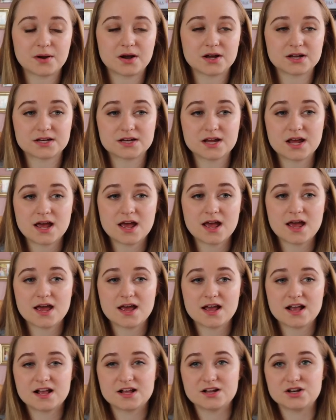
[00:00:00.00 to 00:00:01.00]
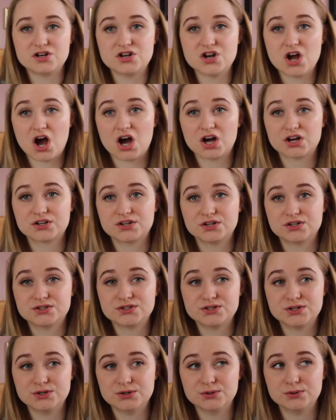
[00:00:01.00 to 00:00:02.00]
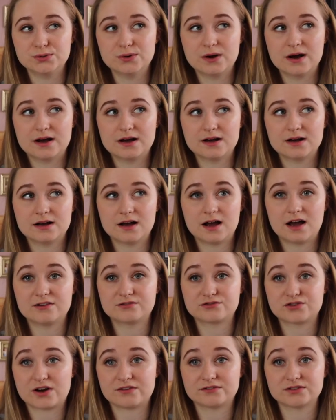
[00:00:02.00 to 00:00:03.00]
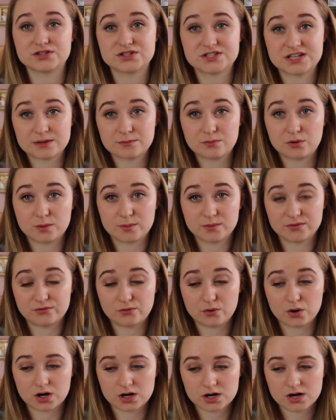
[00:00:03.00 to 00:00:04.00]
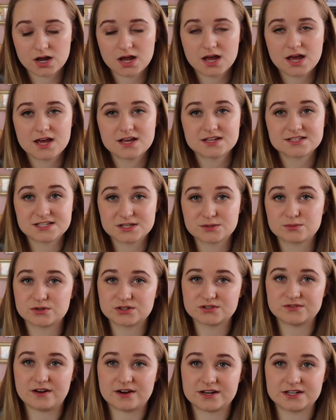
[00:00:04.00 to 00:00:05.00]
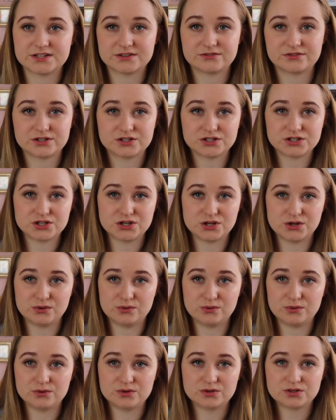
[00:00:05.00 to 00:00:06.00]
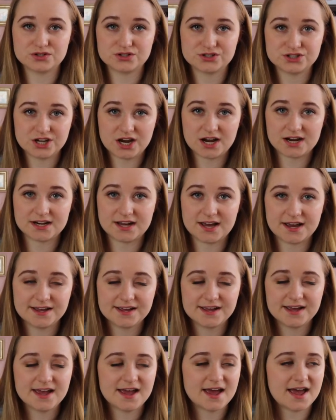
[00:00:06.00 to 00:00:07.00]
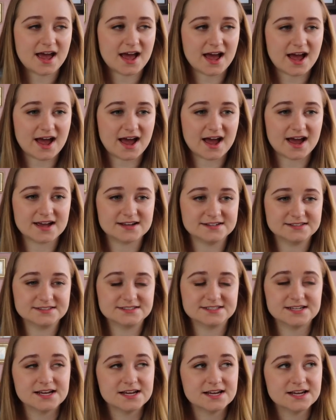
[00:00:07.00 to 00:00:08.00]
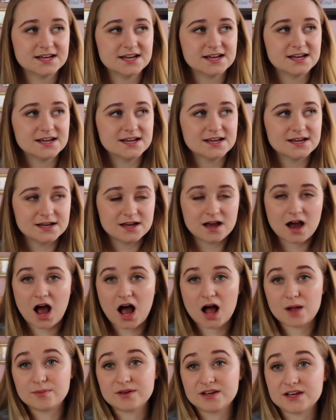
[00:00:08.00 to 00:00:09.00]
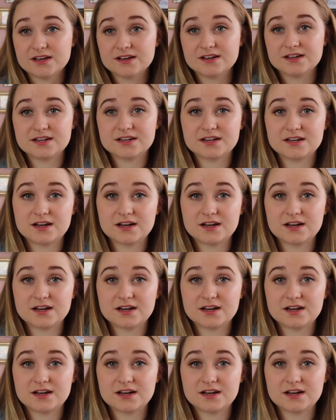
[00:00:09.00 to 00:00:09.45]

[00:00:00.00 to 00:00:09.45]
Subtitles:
but I've traveled to Singapore before. Singapore is very different to China, and I'll be